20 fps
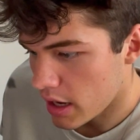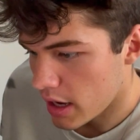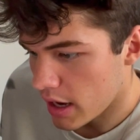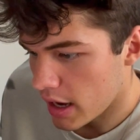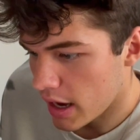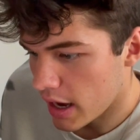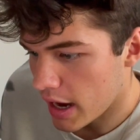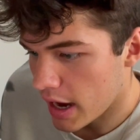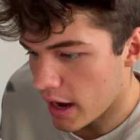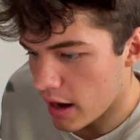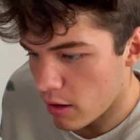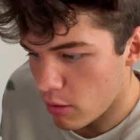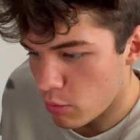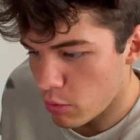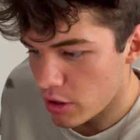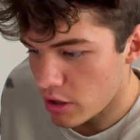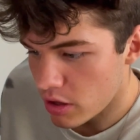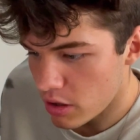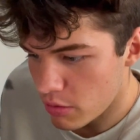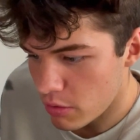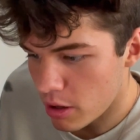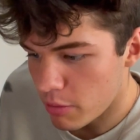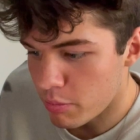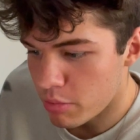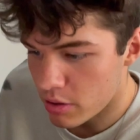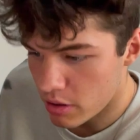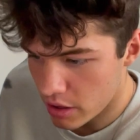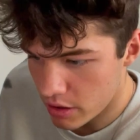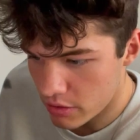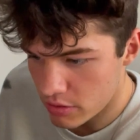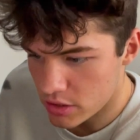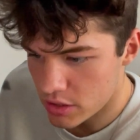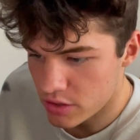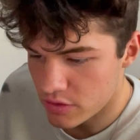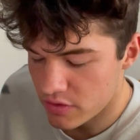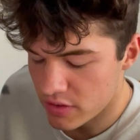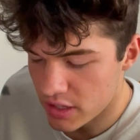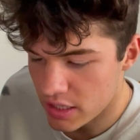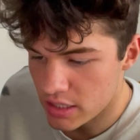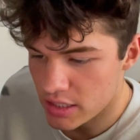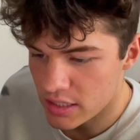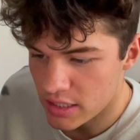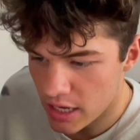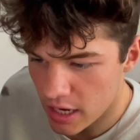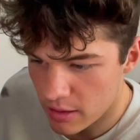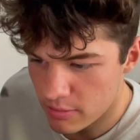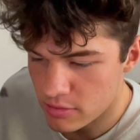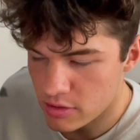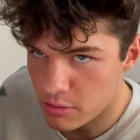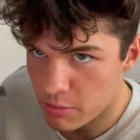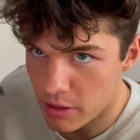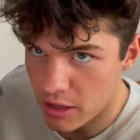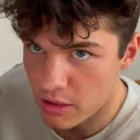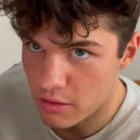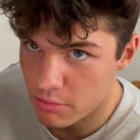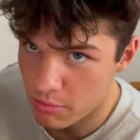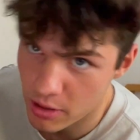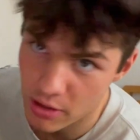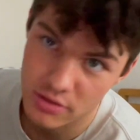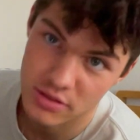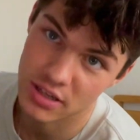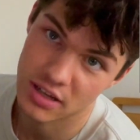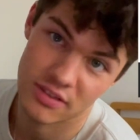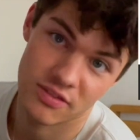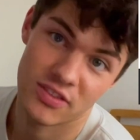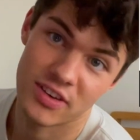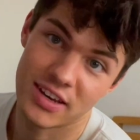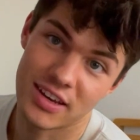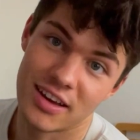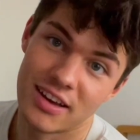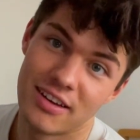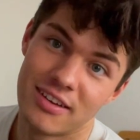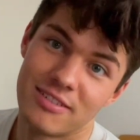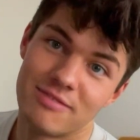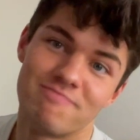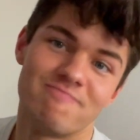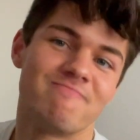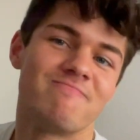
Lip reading: How were you approached for the Sam Smith music video?